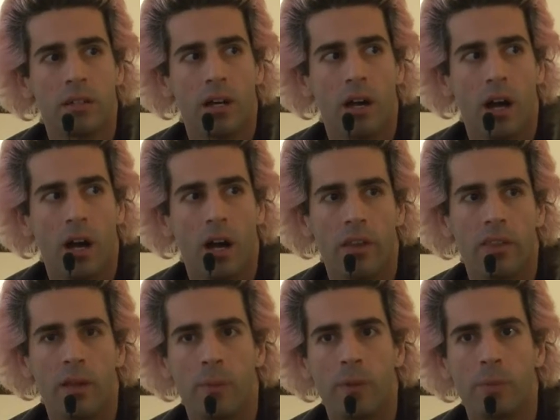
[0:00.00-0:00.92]
Uh, and
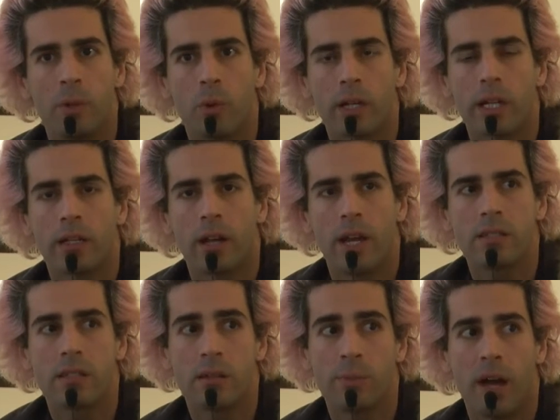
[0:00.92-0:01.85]
they might be working
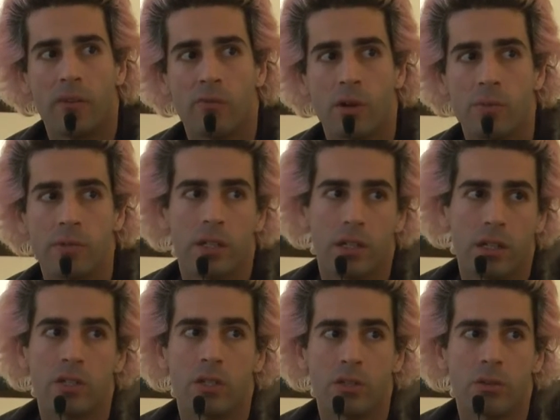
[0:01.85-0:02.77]
nights on the platforms in
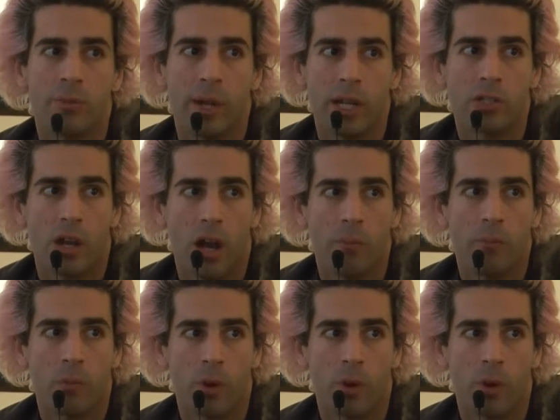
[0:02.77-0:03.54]
addition to a main job